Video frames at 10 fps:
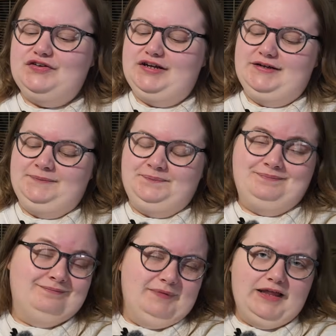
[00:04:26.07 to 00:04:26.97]
for
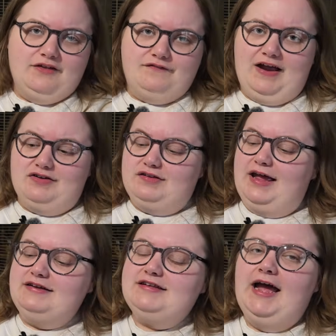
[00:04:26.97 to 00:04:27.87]
being the fairer
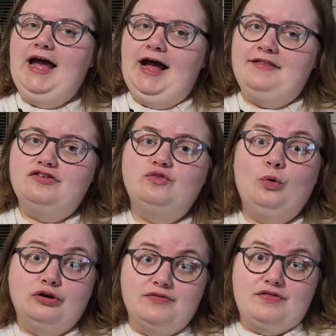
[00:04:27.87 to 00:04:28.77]
sex. And this
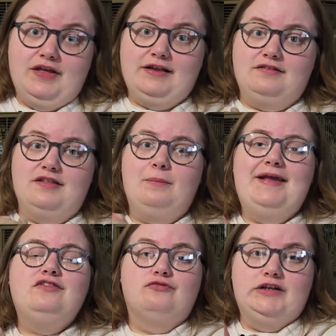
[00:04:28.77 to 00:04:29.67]
is one of the things that
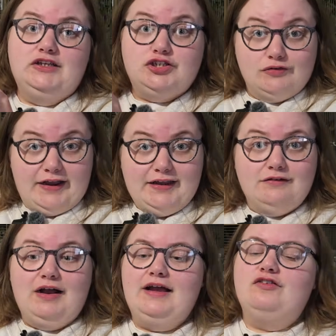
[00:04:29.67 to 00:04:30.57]
makes a really
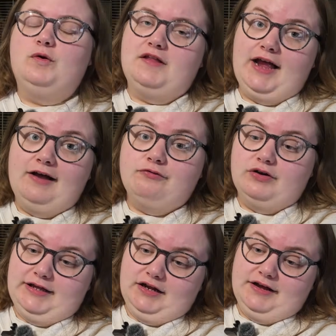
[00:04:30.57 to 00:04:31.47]
striking rat, is when they have
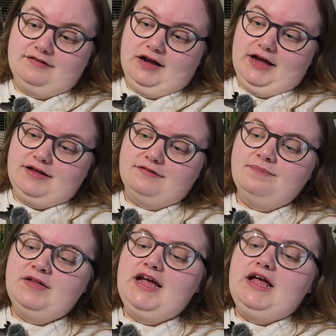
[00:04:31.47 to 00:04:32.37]
really nice
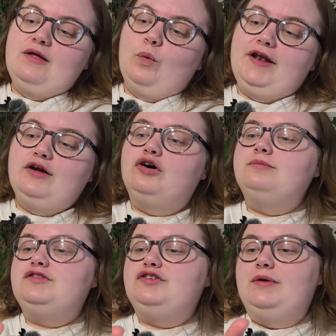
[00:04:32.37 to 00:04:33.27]
eyes. When it
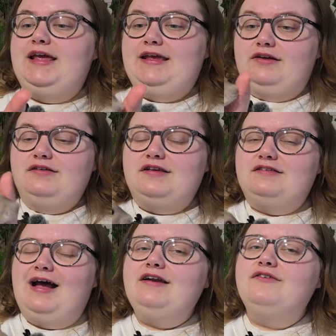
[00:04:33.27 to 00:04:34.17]
comes to ears,
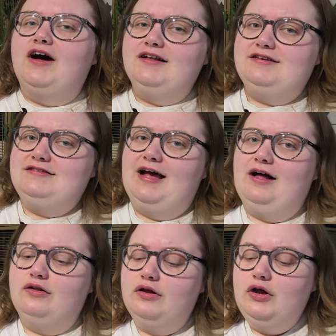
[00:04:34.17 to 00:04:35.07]
it's kind of hard to
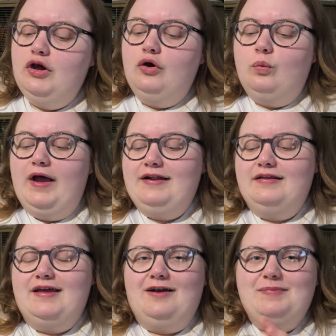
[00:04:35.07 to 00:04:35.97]
tell
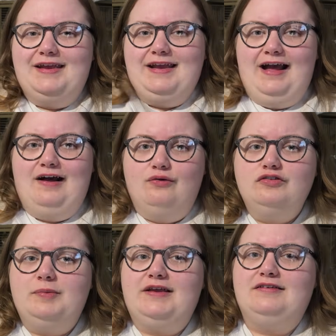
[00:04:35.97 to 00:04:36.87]
when they are being
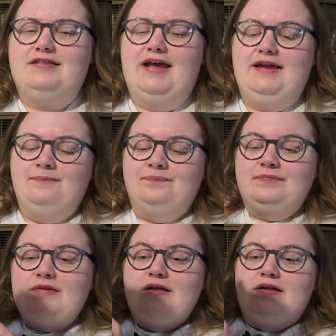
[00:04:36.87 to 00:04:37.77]
held because they
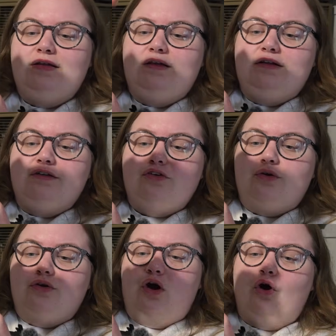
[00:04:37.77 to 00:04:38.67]

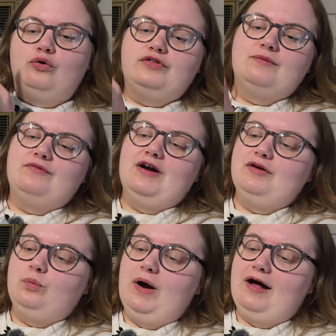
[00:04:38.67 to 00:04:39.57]
don't hold them
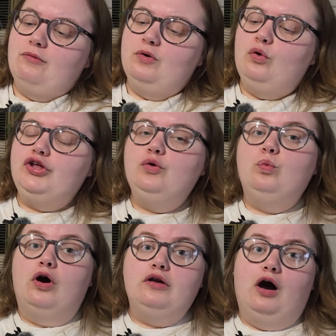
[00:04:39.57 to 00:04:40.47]
very well. But what you
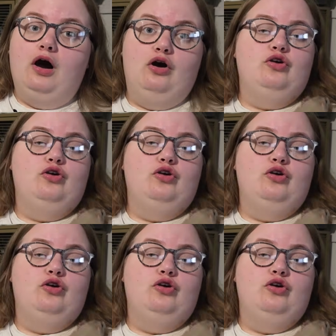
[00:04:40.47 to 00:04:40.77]
want are